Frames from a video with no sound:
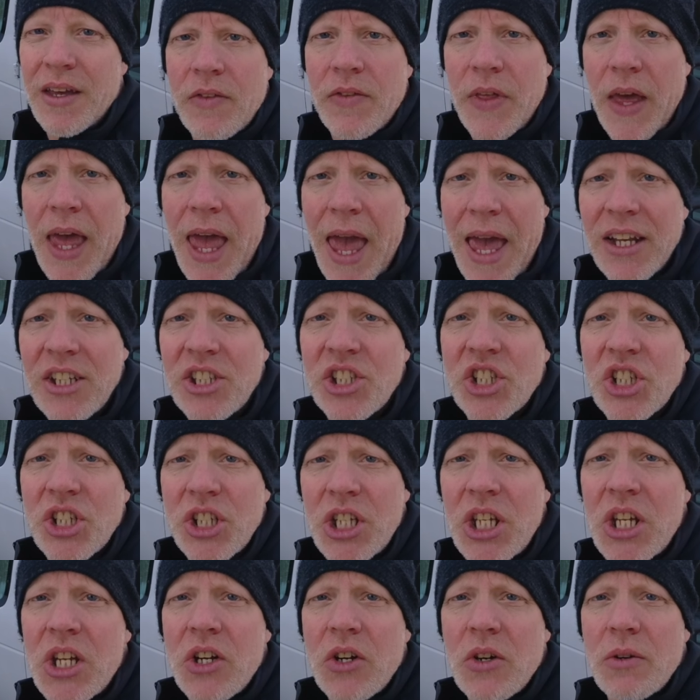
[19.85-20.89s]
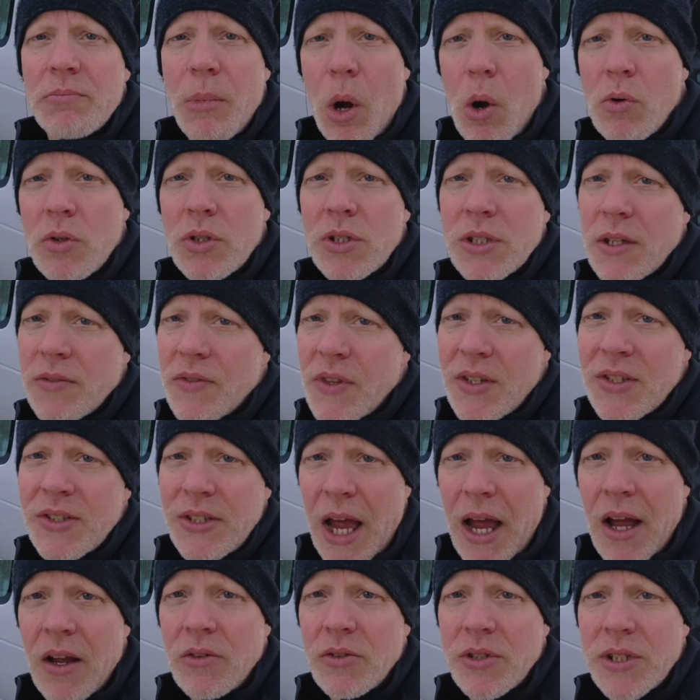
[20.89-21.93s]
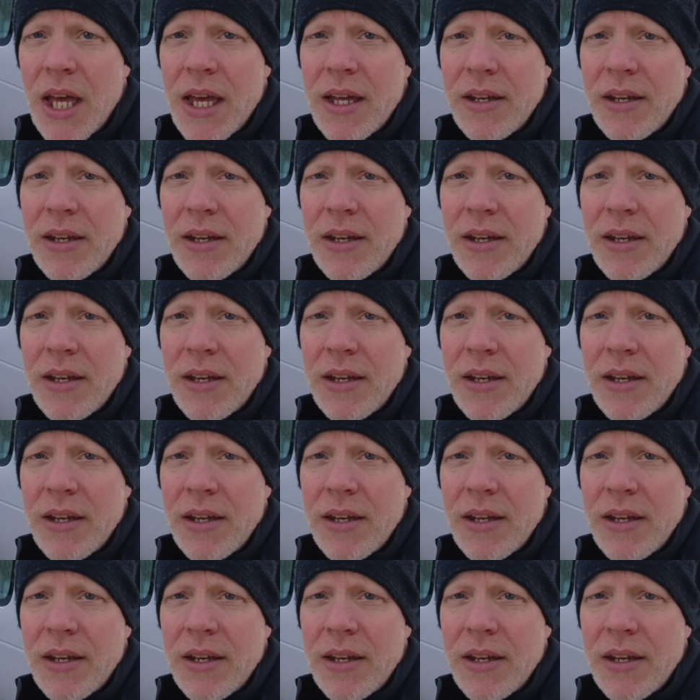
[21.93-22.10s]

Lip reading: They engineer most of the sound